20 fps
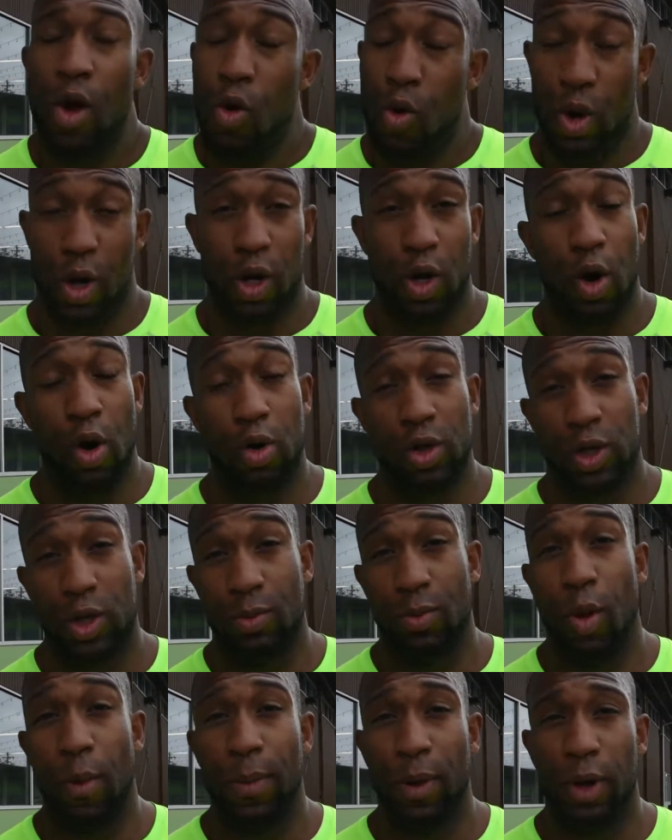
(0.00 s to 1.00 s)
We're going to go to
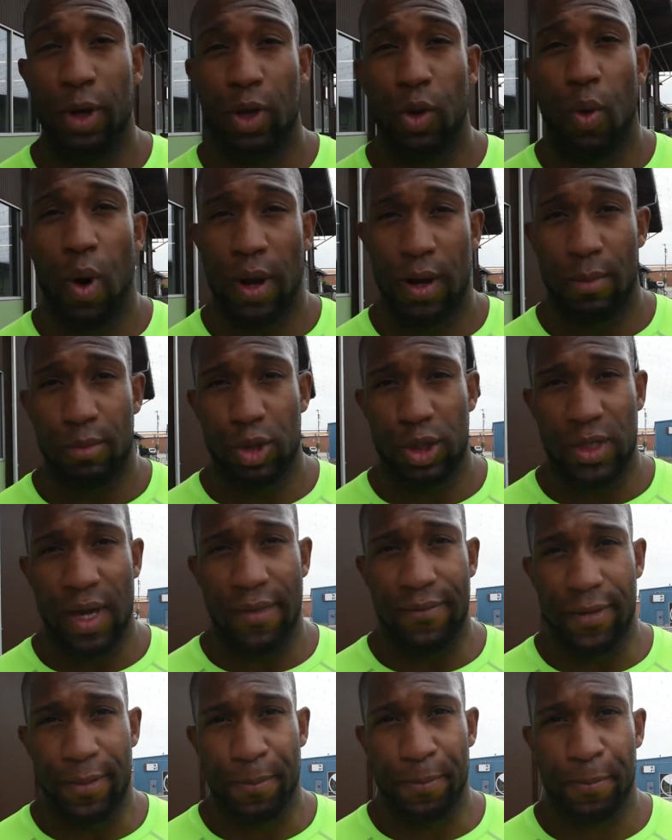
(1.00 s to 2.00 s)
mobility WOD number
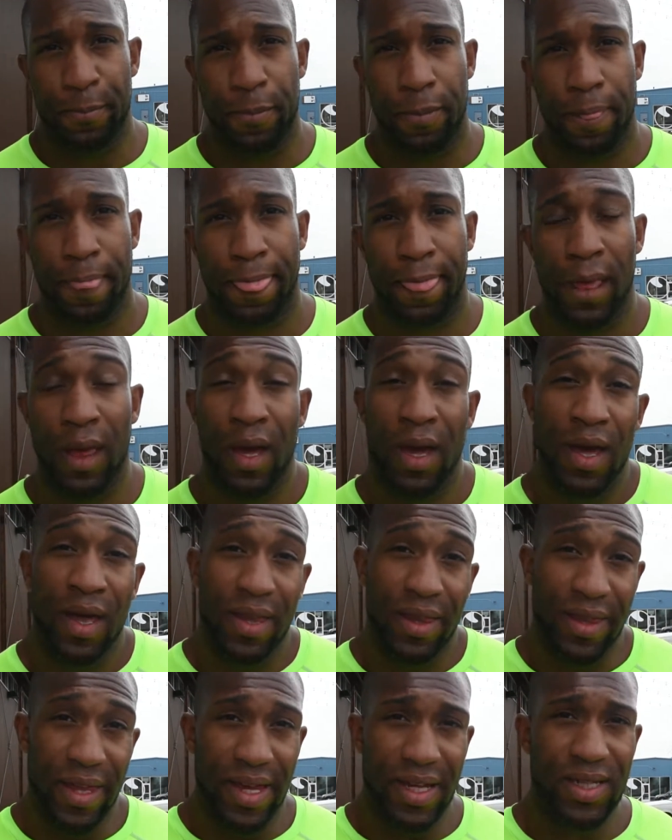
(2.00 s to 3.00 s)
7.
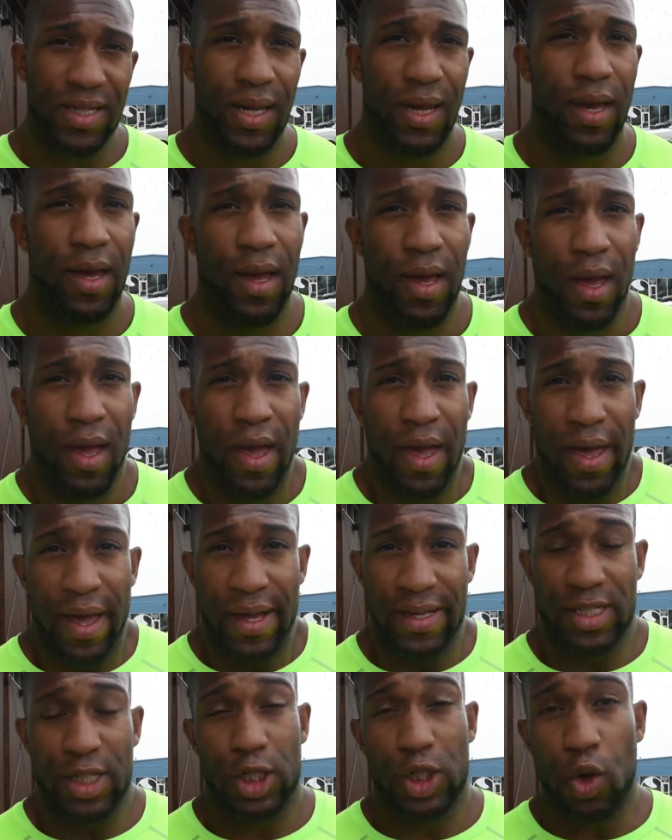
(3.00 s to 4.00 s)
This
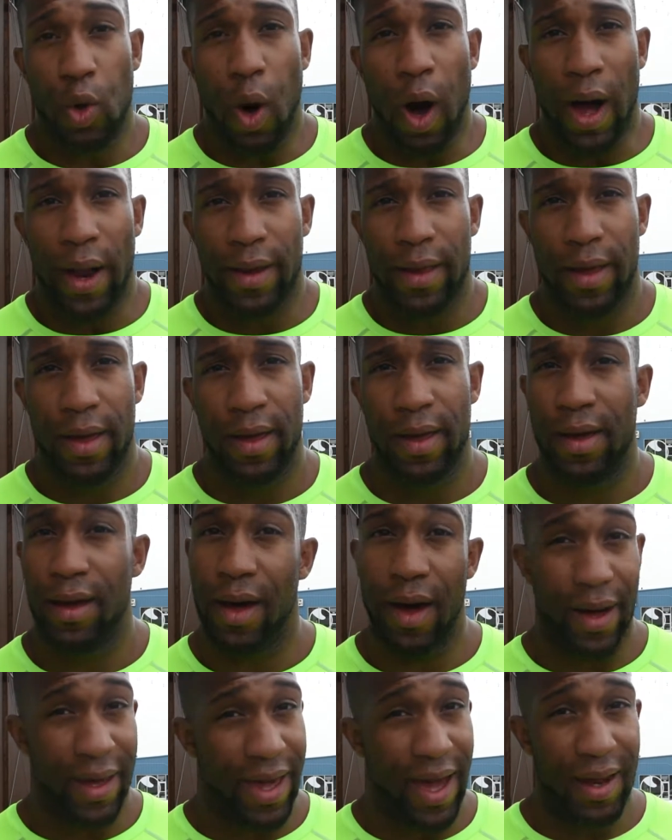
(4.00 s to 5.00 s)
is a squat.
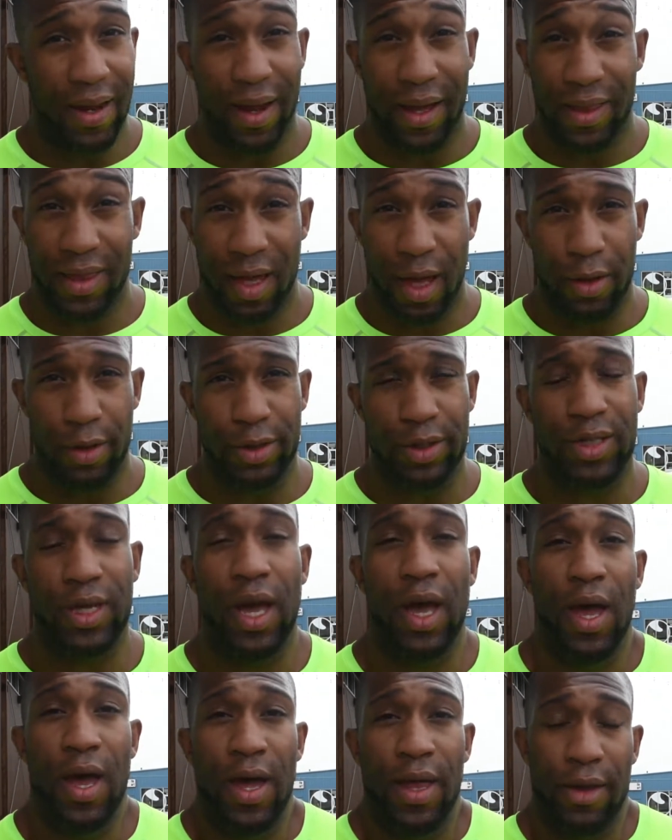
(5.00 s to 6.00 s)
Again, like the others,
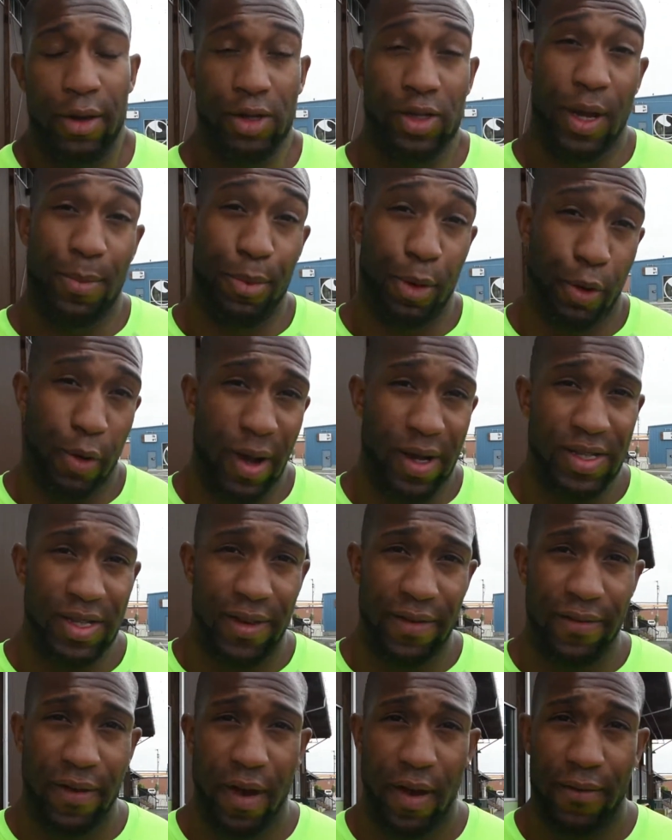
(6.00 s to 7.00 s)
there's a
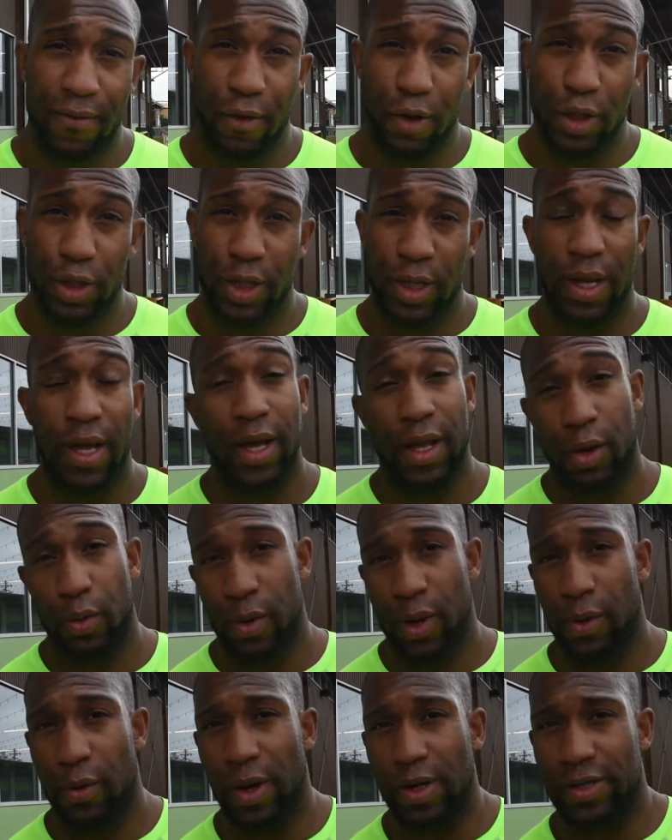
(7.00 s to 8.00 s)
progressive version and a
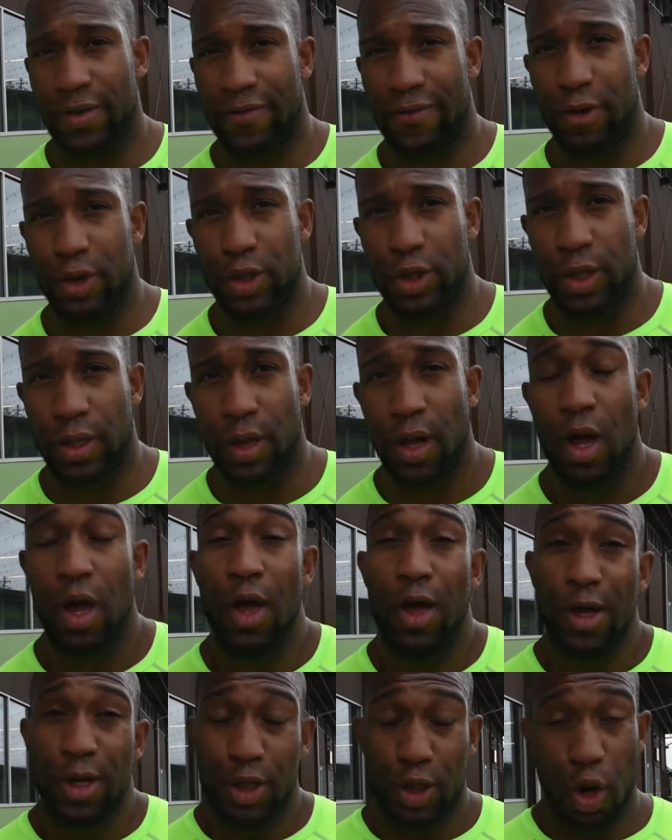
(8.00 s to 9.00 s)
regressive version.
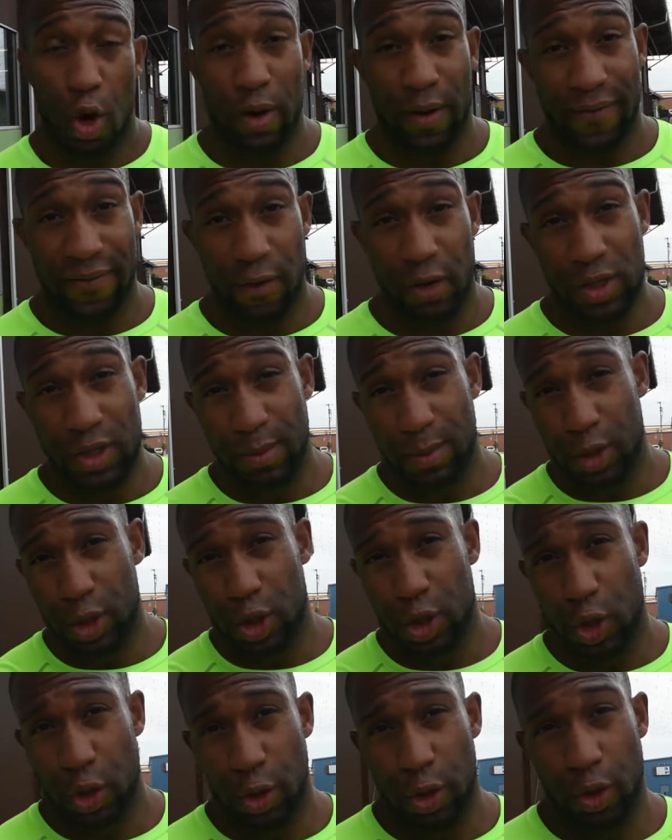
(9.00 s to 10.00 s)
Starting first, I'm going to
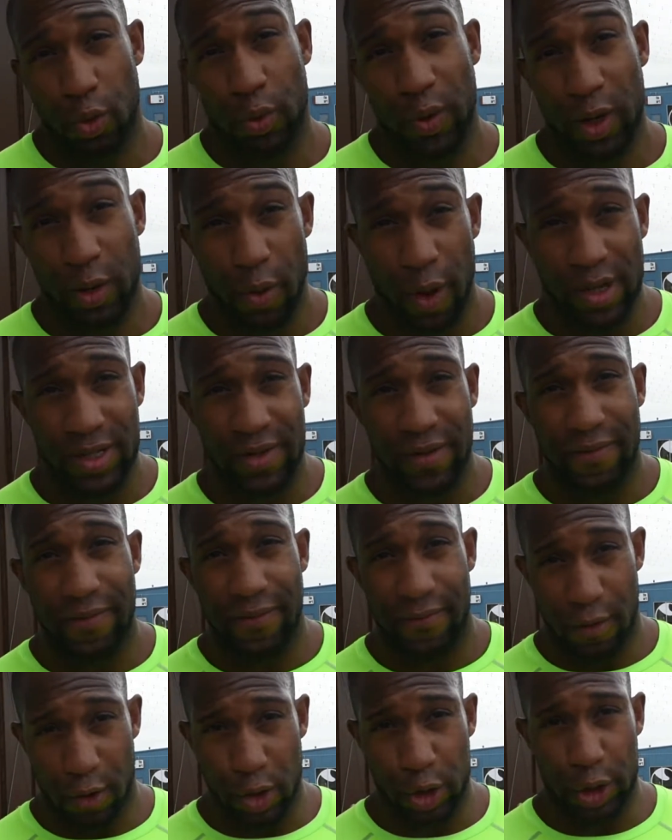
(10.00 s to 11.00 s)
show you the regressive
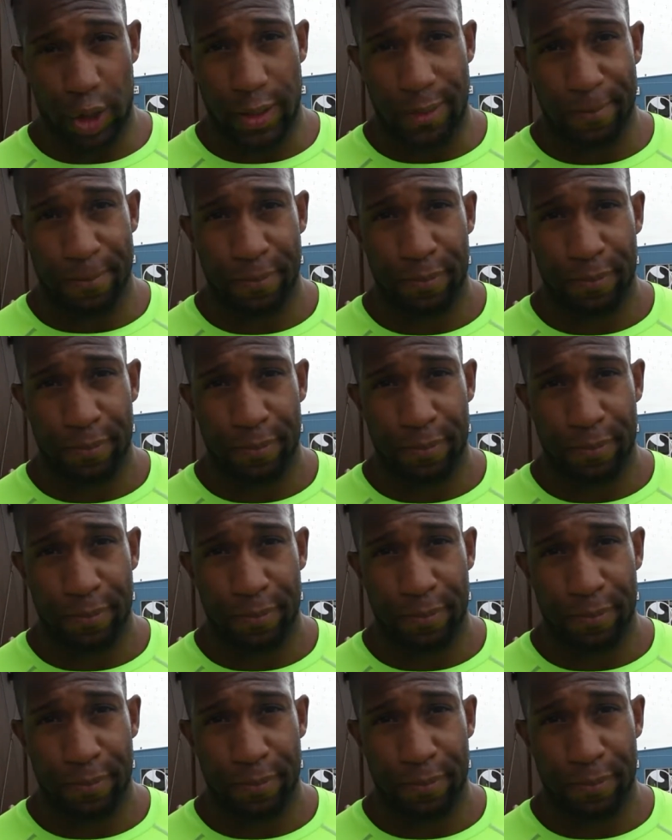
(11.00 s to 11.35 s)
version.